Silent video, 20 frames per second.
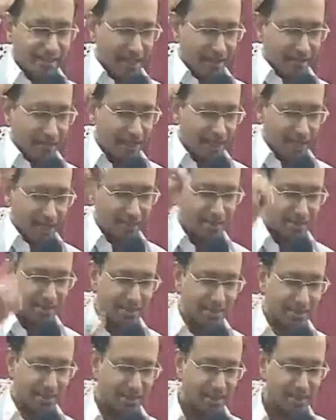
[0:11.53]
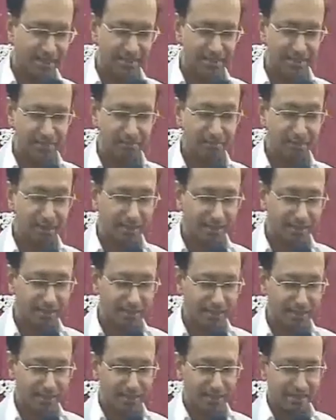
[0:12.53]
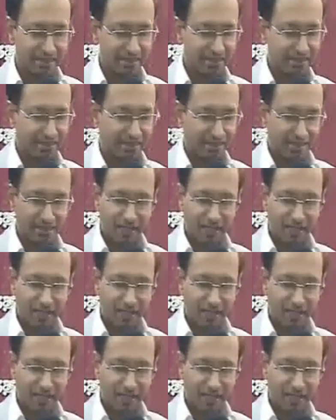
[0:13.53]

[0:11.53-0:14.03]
everlasting and his mercy is